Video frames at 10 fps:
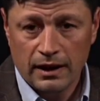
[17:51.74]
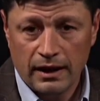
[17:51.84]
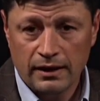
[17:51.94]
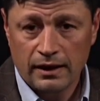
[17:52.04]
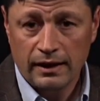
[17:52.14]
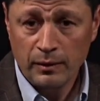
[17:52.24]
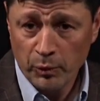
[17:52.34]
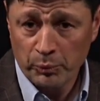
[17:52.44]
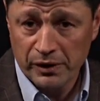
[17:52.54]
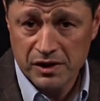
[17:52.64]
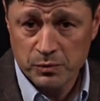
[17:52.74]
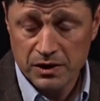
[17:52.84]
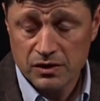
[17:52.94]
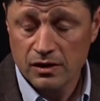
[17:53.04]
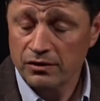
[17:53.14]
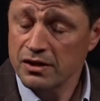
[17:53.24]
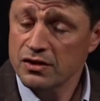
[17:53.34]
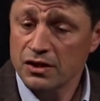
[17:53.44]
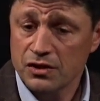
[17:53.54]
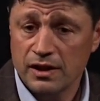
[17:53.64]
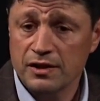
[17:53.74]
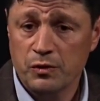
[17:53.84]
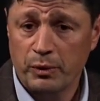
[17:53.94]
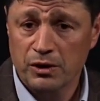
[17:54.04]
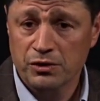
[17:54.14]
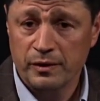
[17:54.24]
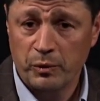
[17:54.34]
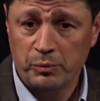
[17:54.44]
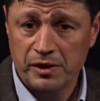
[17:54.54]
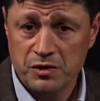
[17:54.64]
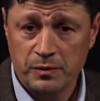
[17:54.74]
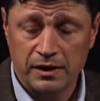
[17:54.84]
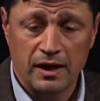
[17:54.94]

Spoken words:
In hip replacements, there is such thing as a partial hip replacement,